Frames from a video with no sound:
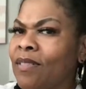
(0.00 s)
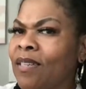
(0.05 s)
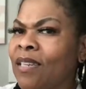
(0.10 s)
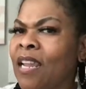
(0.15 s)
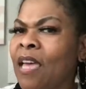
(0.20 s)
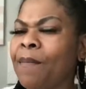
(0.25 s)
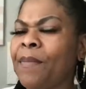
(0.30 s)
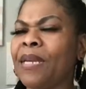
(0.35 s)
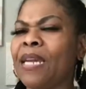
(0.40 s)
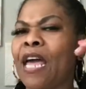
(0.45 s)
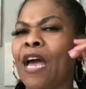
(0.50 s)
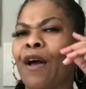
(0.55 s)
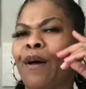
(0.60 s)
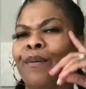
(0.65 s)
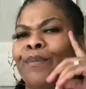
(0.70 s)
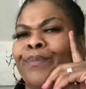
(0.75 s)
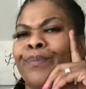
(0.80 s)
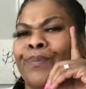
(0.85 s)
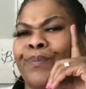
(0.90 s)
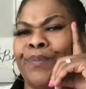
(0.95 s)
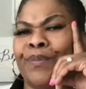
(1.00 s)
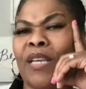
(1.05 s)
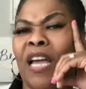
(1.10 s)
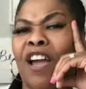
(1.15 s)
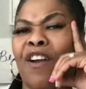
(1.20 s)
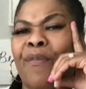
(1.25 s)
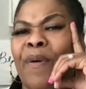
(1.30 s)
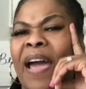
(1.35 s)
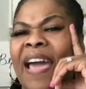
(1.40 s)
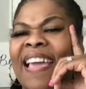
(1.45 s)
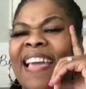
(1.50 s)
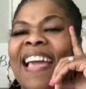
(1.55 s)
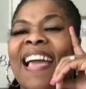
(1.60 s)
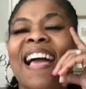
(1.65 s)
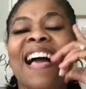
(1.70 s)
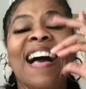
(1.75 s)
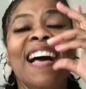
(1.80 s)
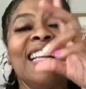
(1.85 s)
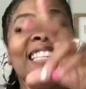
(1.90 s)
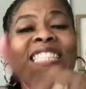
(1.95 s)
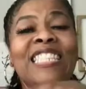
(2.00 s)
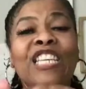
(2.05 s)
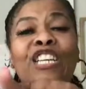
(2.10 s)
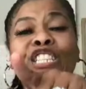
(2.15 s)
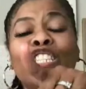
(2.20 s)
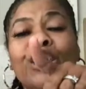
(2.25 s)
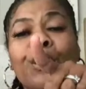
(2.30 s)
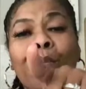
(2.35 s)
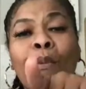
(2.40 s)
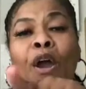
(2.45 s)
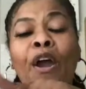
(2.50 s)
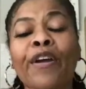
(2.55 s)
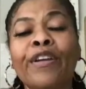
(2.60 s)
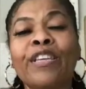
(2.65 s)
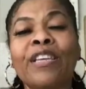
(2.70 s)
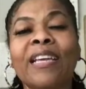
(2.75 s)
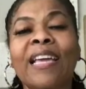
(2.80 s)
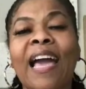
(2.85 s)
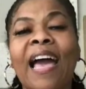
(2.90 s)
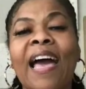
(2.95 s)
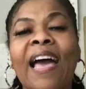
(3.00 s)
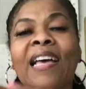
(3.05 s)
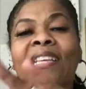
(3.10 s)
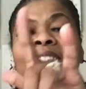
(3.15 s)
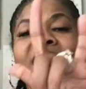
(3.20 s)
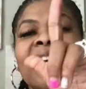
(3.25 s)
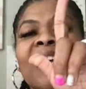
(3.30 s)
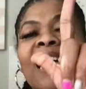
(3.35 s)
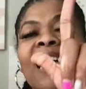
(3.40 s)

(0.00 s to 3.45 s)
Let me know. All right? Until tomorrow, you guys.